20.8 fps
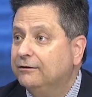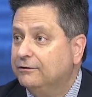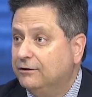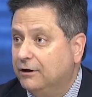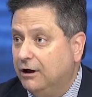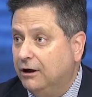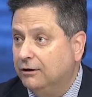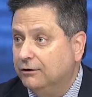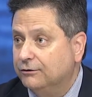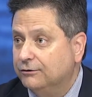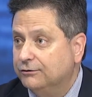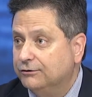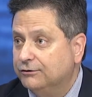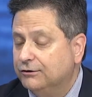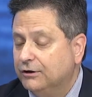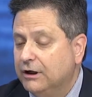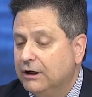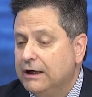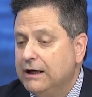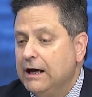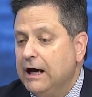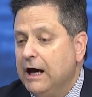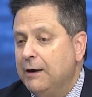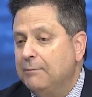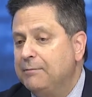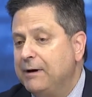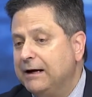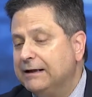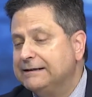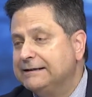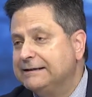
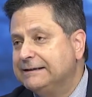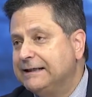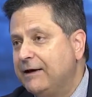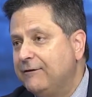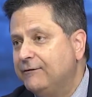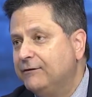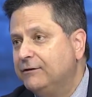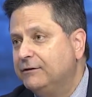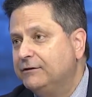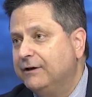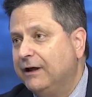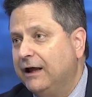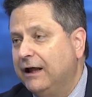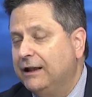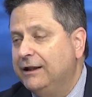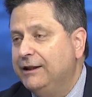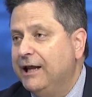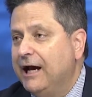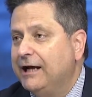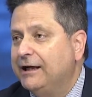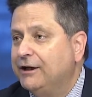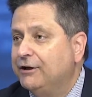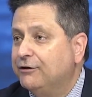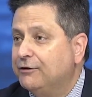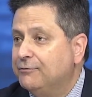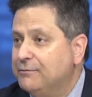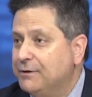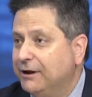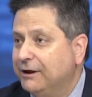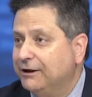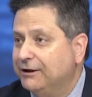About seven to $900
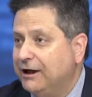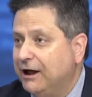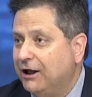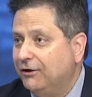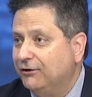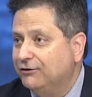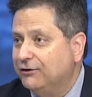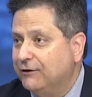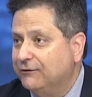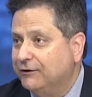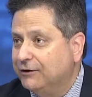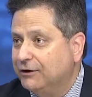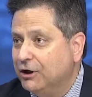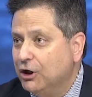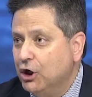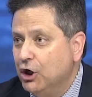million of it